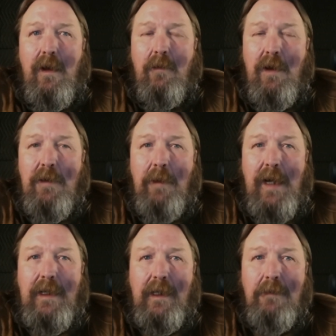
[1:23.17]
While the
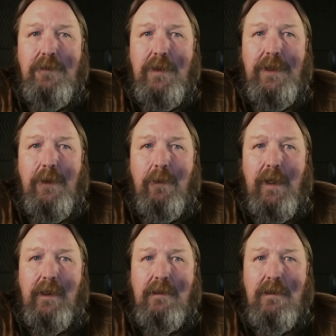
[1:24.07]
mic that comes with your
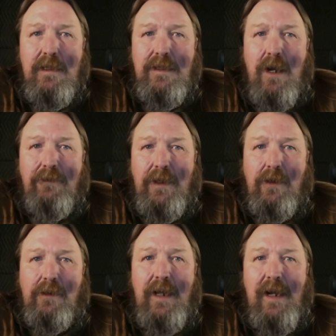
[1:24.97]
rig is often
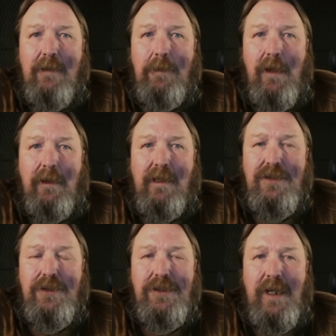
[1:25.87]
looked down upon as
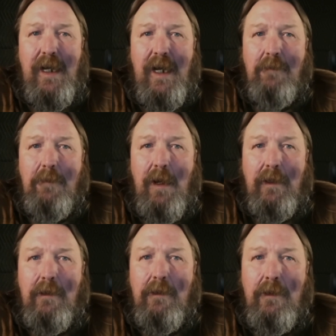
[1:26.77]
just a hand mic,